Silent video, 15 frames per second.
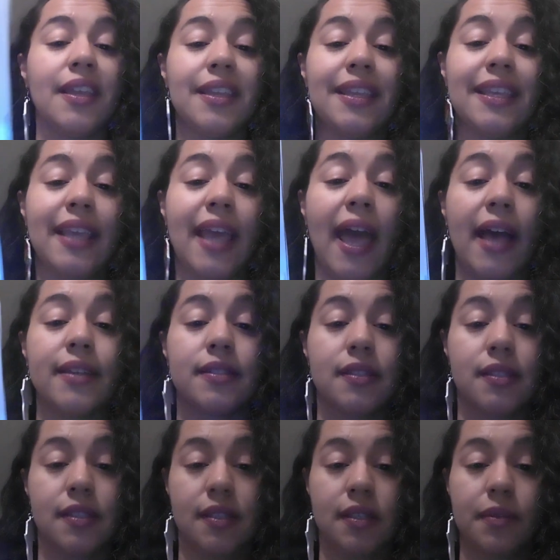
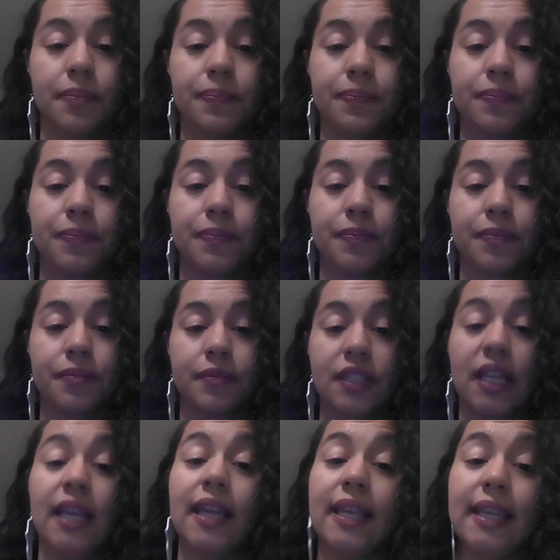Yes.
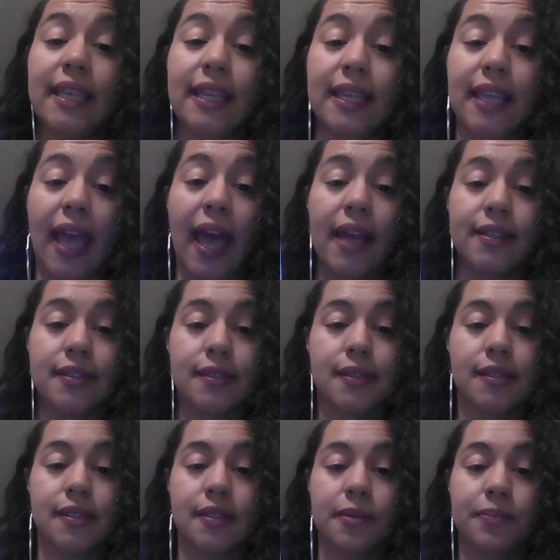
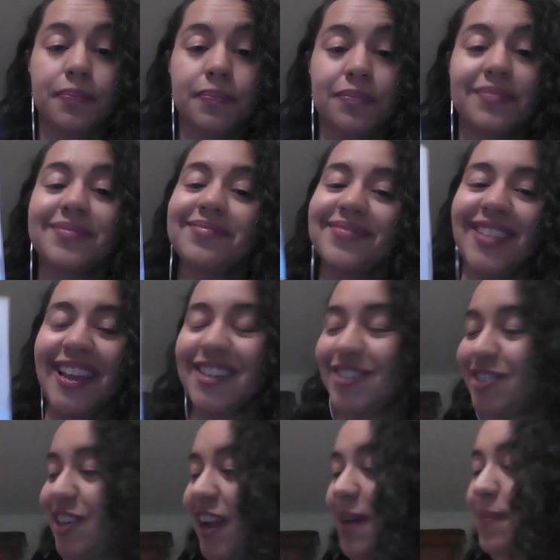Yes. Nice
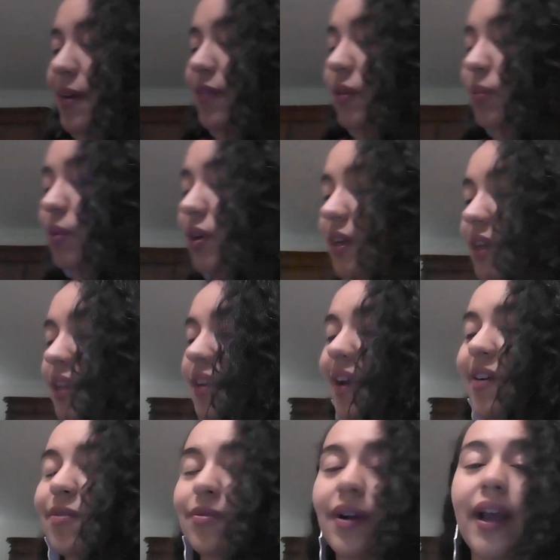job, everyone.
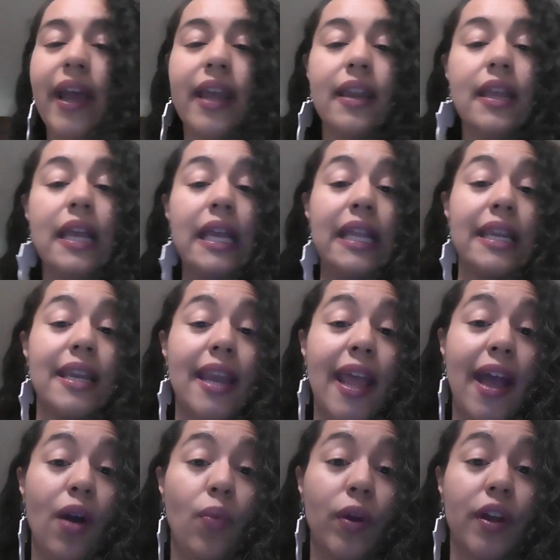All right.
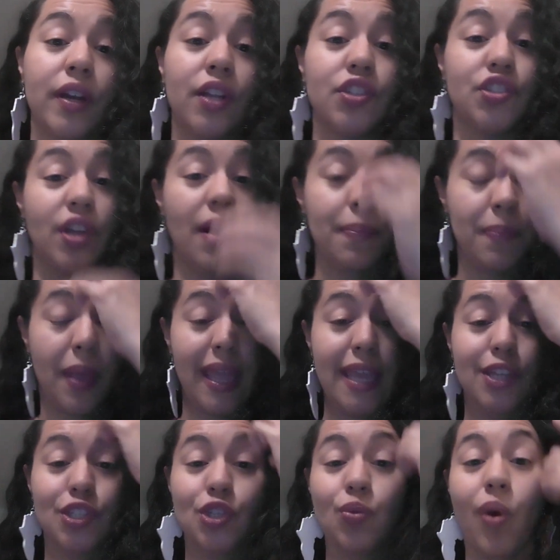Now we're going to jump
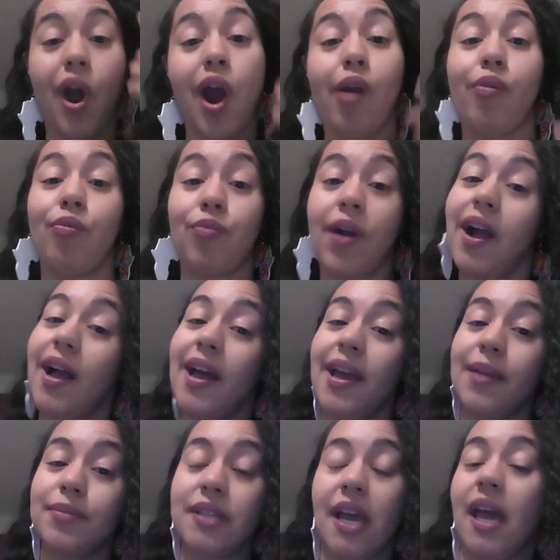into our
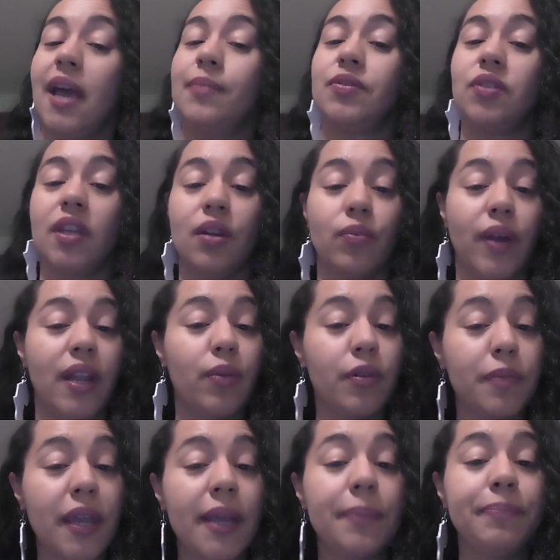rhyme time. So get ready with
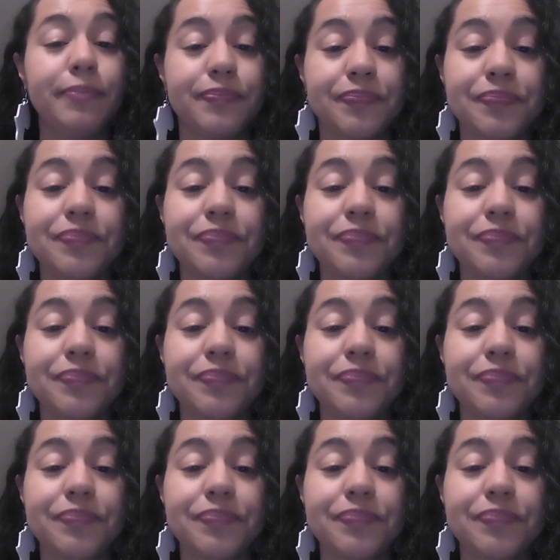me.